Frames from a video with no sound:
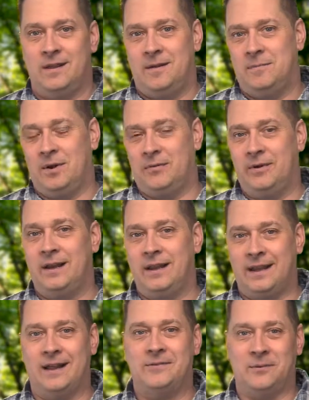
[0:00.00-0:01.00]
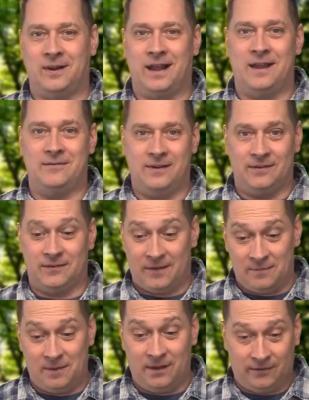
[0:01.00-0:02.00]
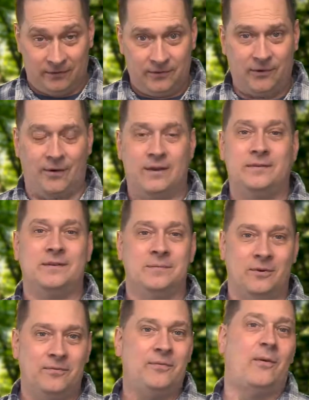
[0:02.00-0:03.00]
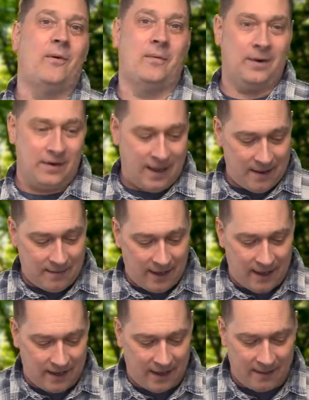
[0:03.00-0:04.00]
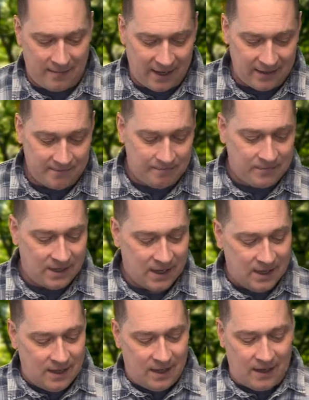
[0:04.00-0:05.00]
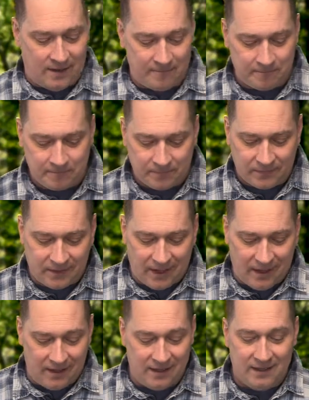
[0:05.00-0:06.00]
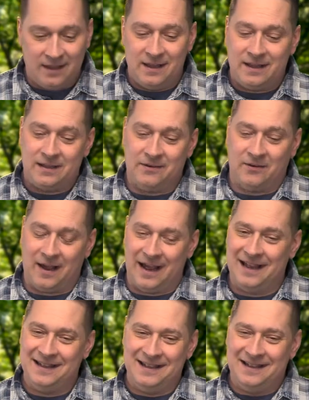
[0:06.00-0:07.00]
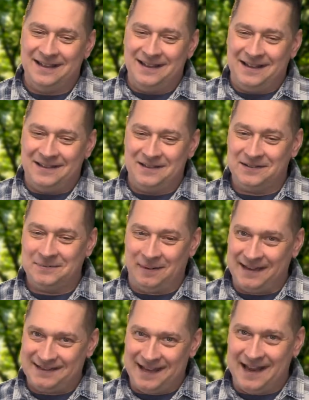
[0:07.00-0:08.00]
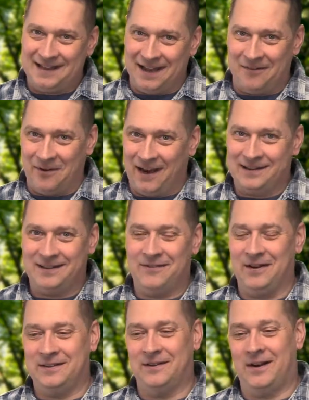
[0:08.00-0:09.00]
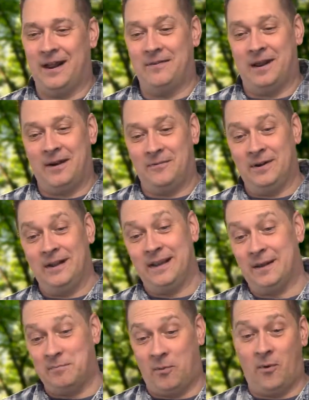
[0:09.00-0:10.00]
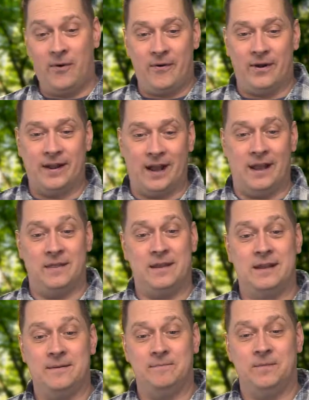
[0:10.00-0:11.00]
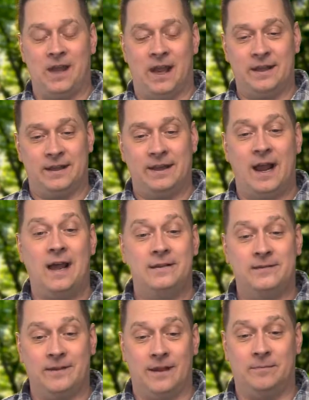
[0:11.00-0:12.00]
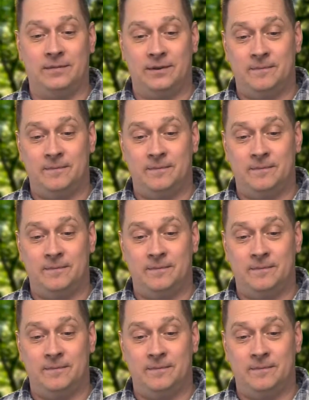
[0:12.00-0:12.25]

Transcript: but really that's what life is. It's a choice to move forward. A- a- amen? Uh, uh, you know, just by saying that, what I said right there, I, I really am bordering on the on the concept